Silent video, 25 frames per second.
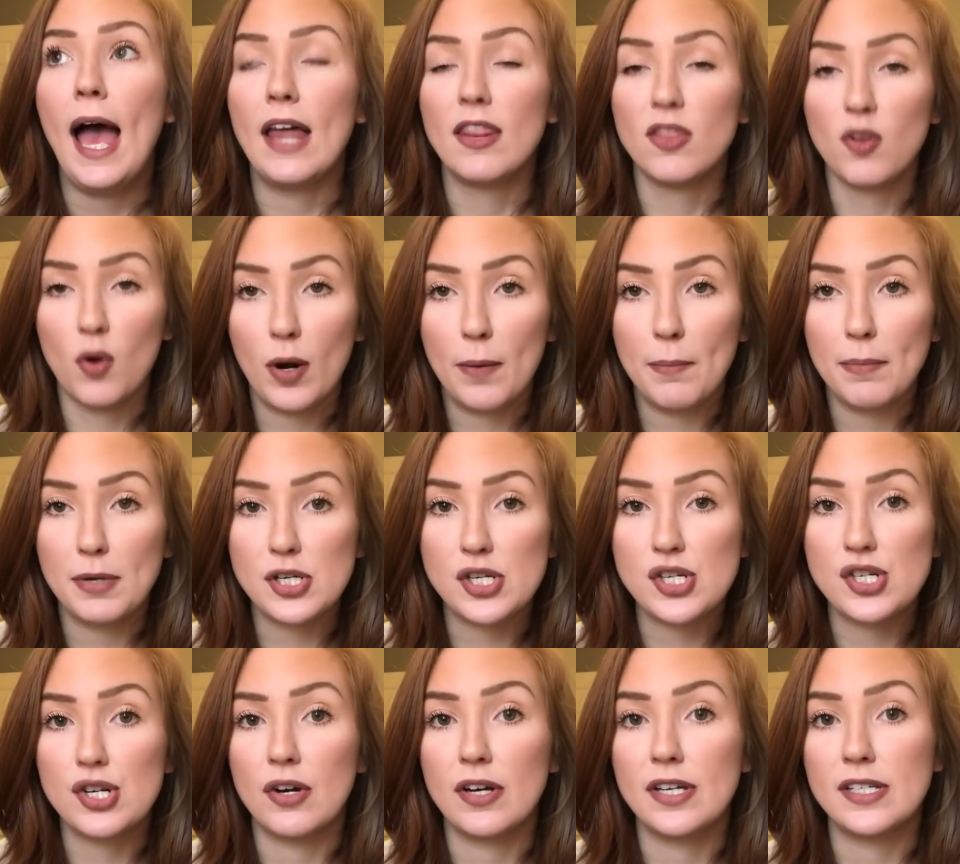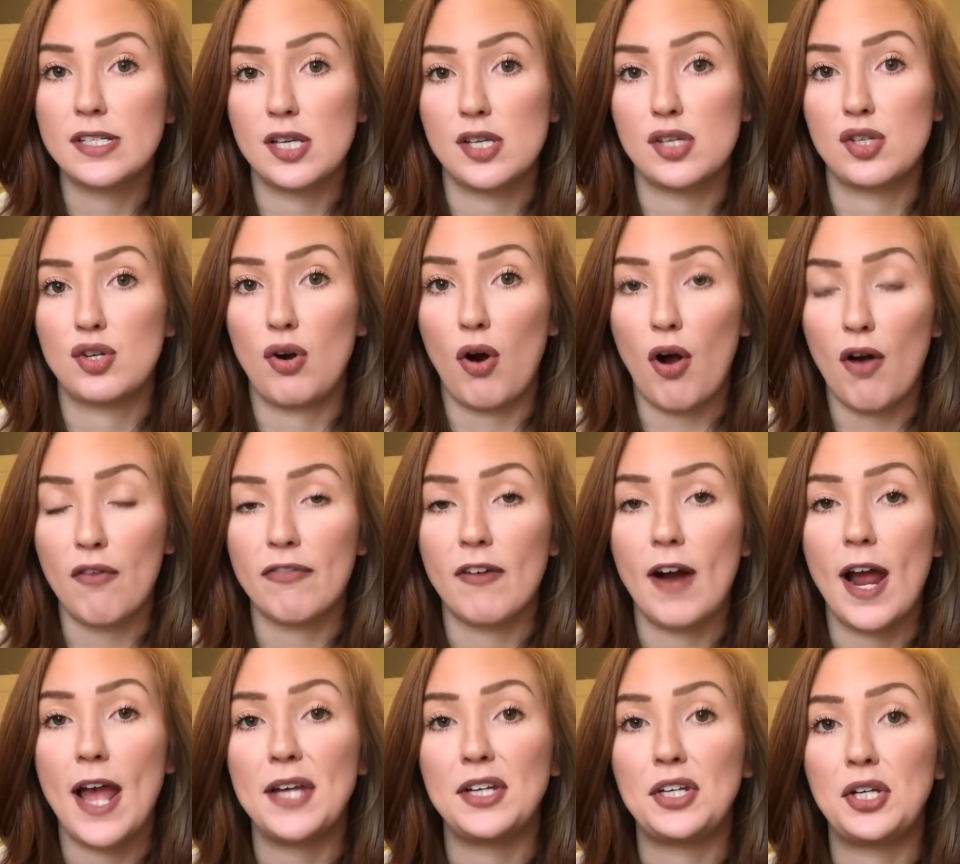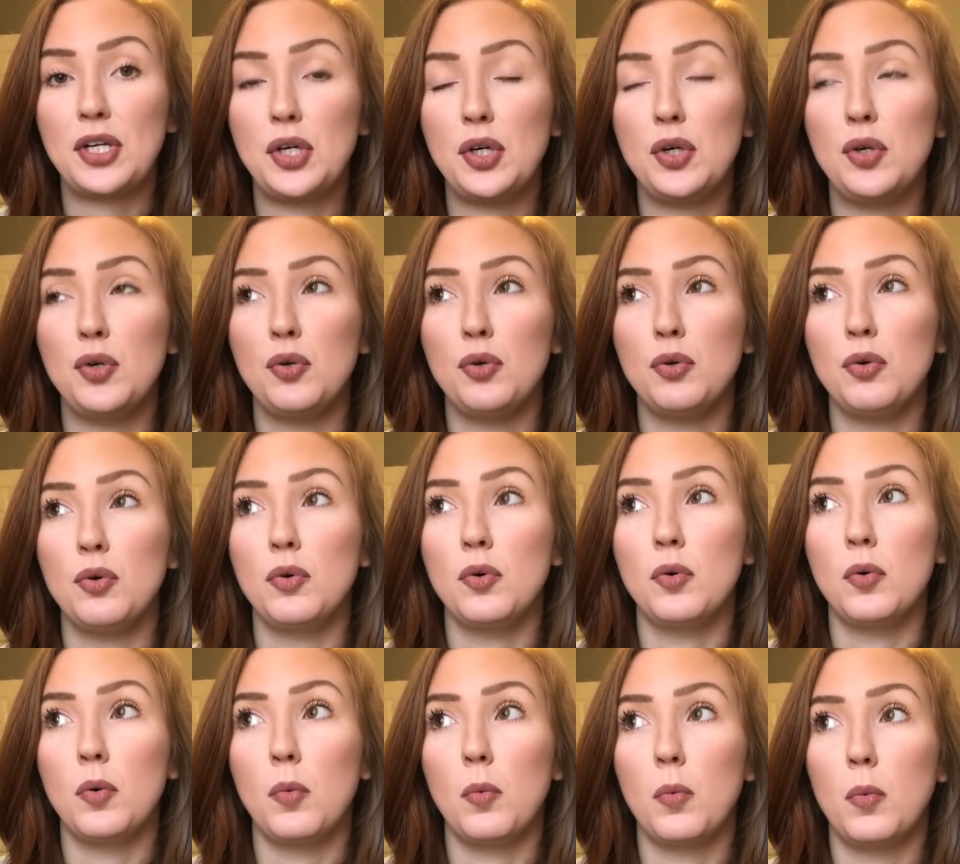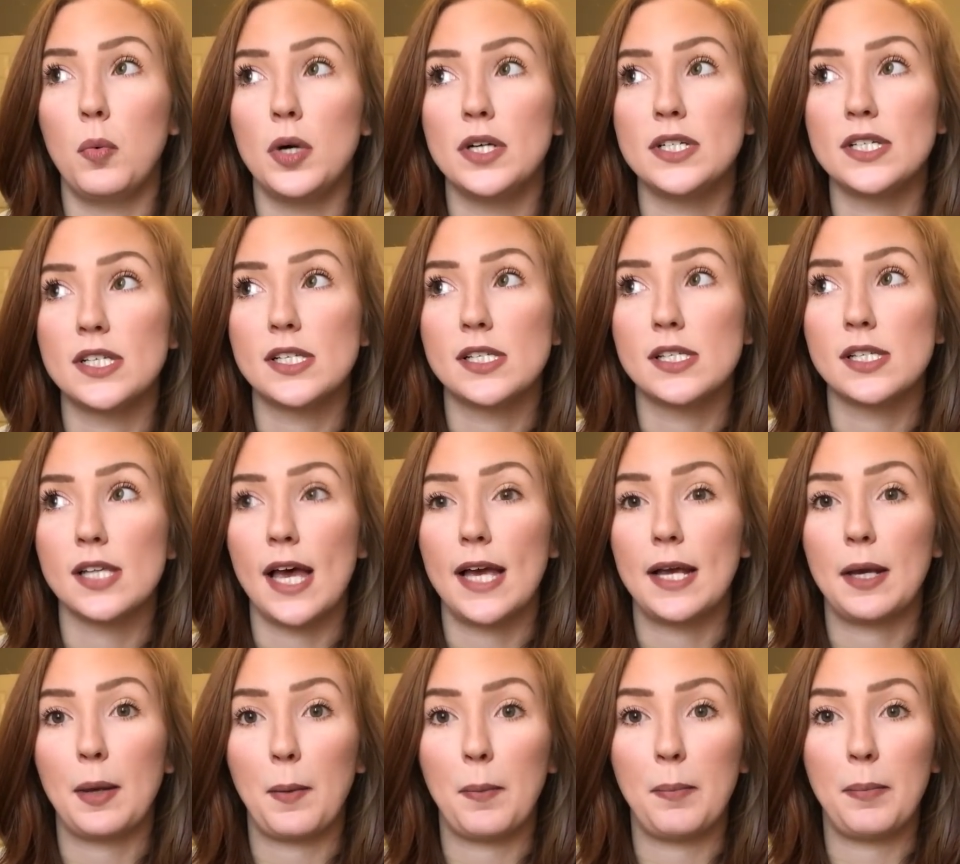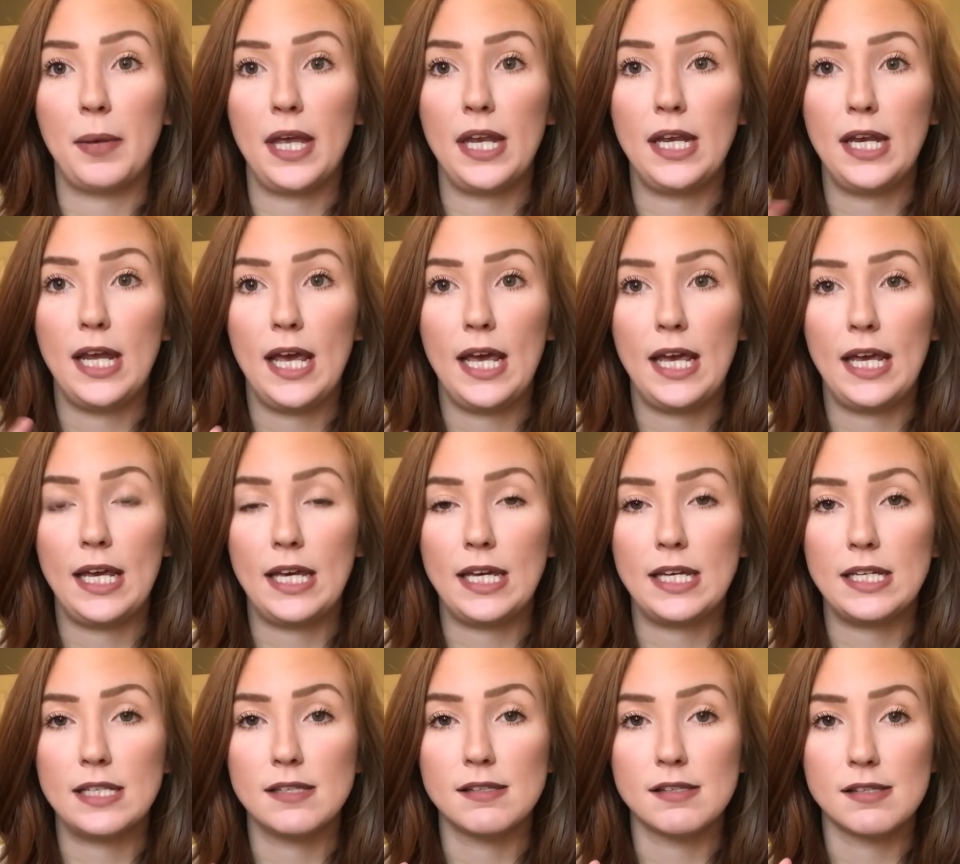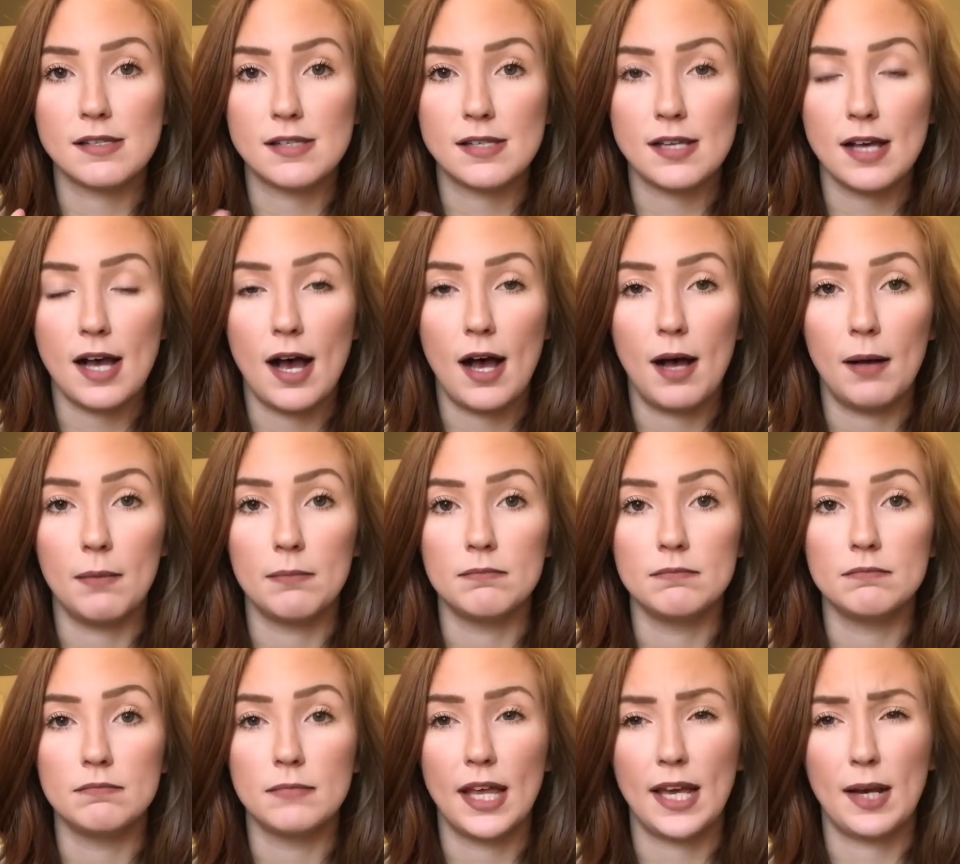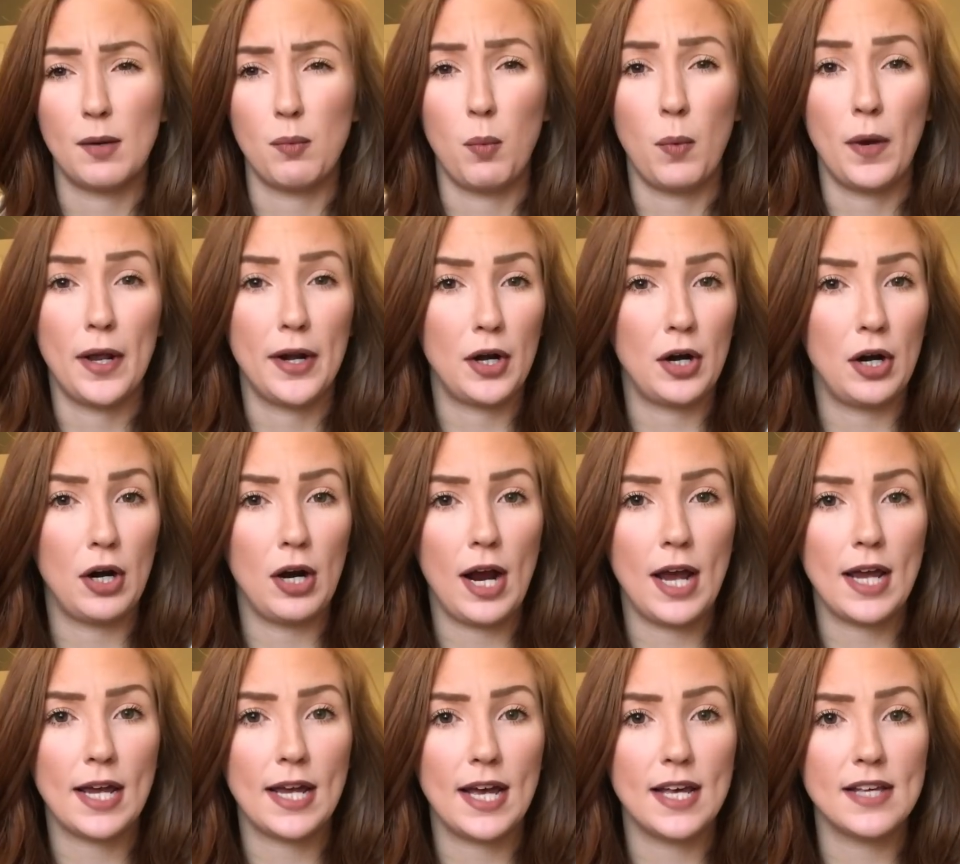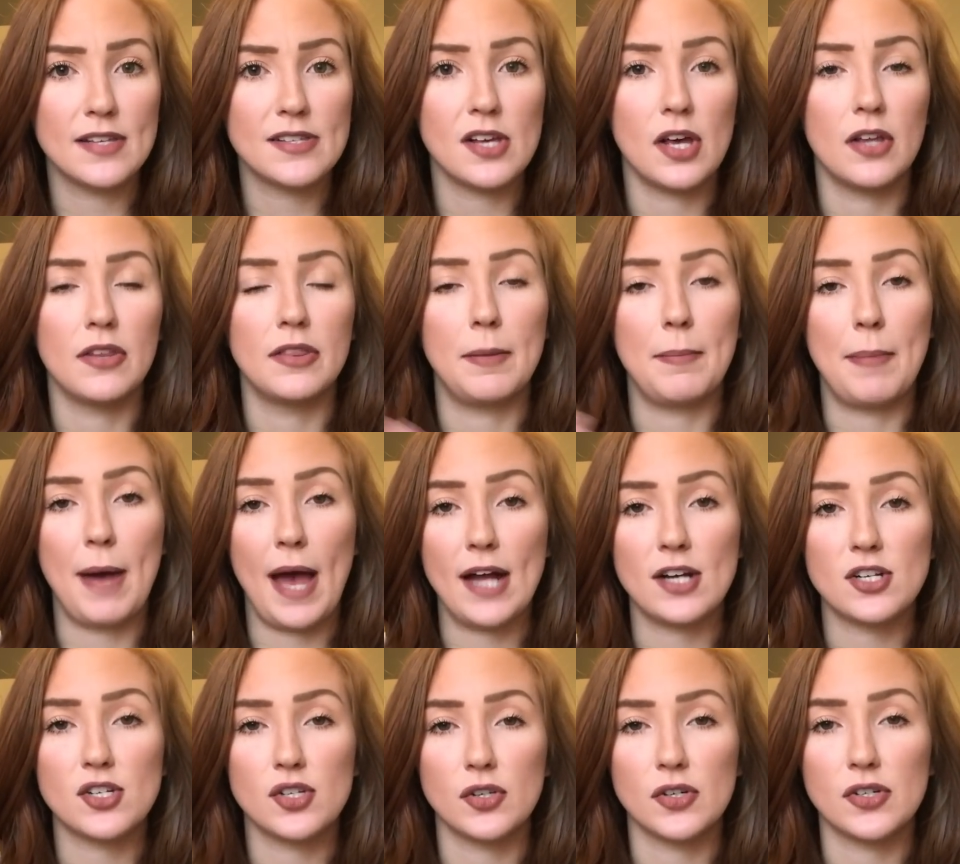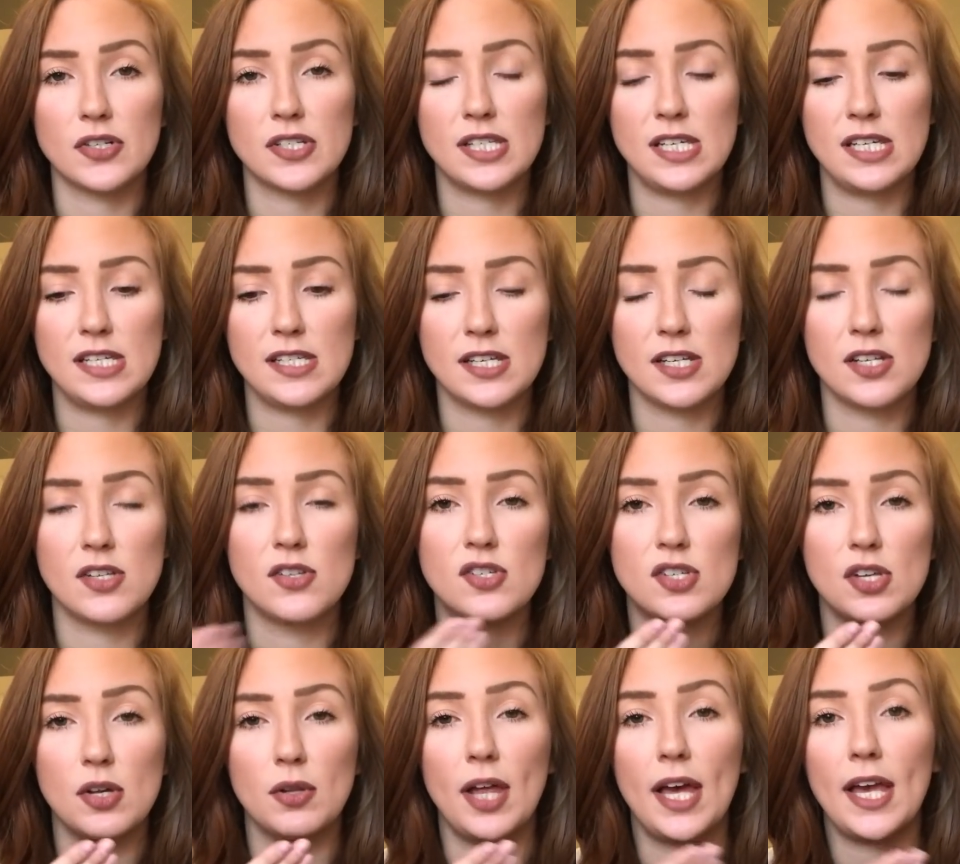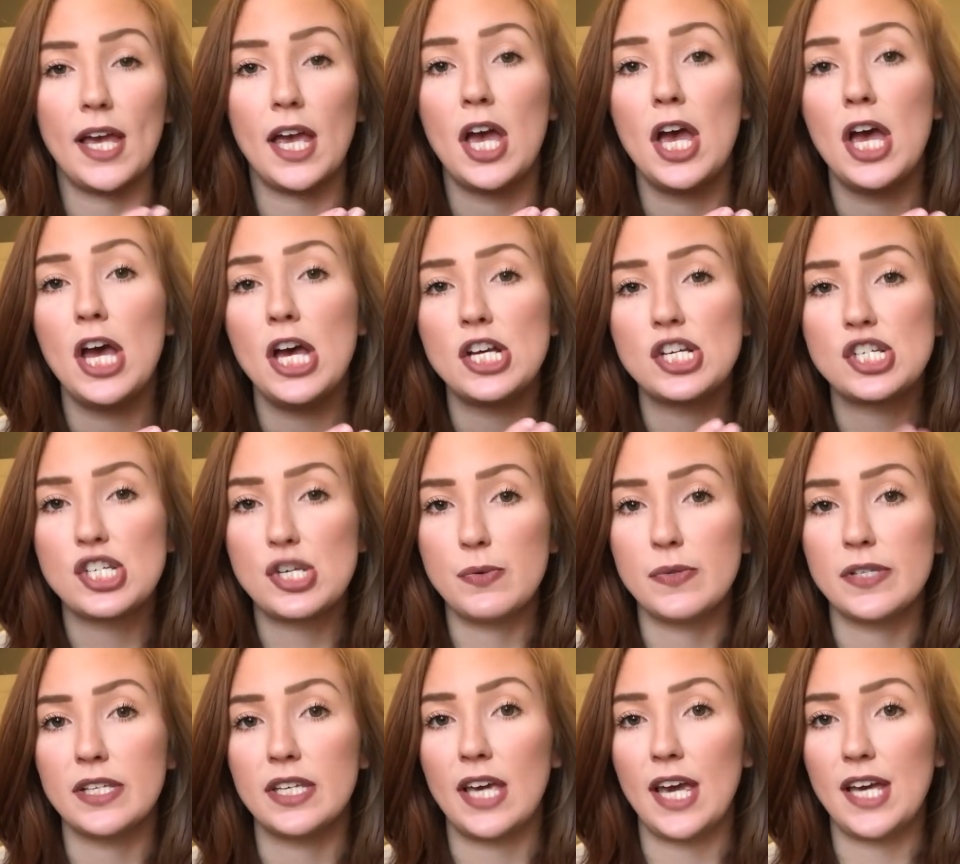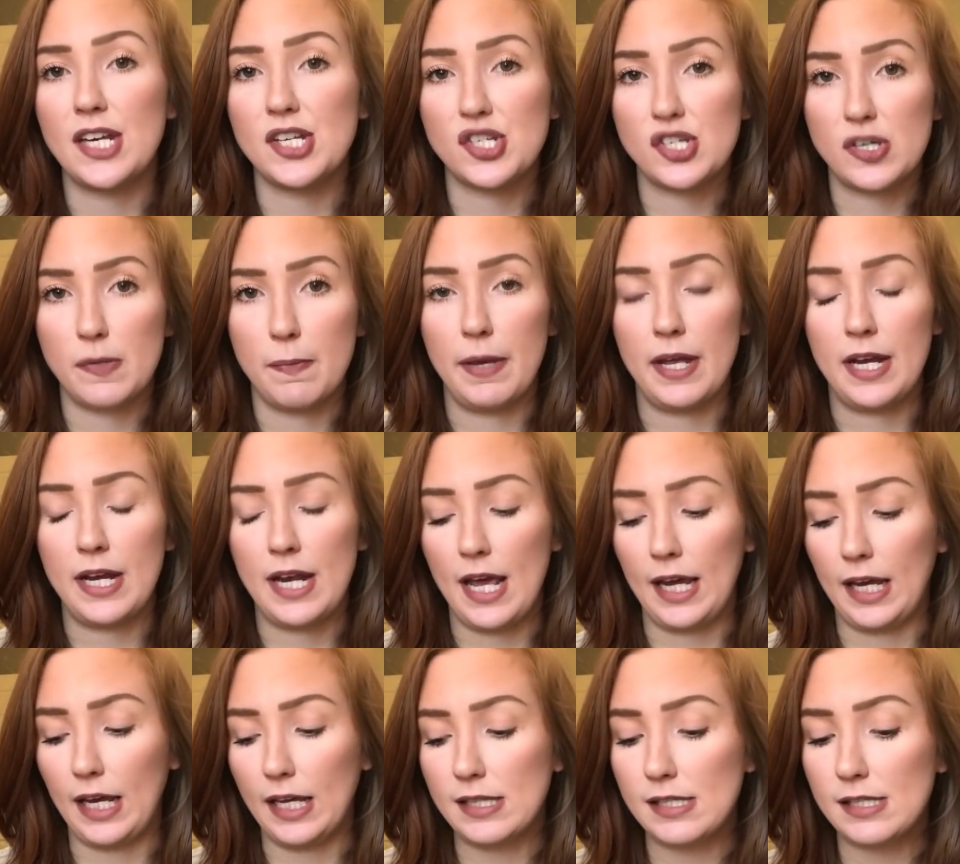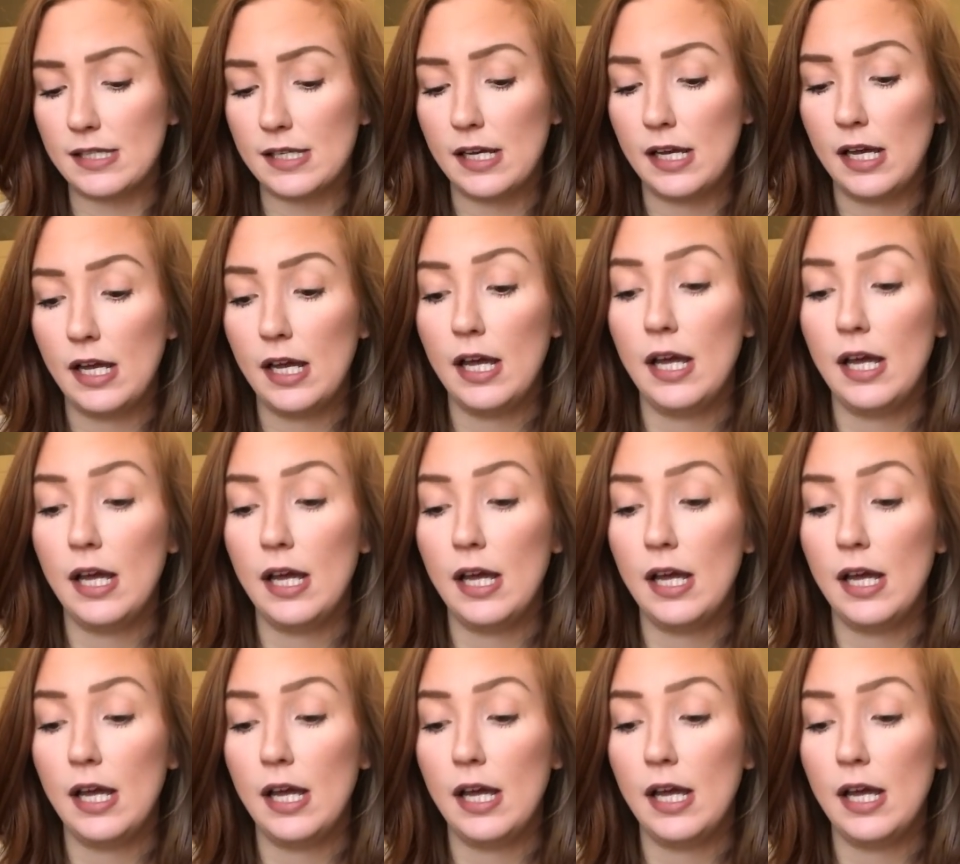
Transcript: and Lauren Bushnell is his girlfriend who was like Ben Higgins' um, like winner, I guess, on the Bachelor season. So like she was engaged to Ben Higgins.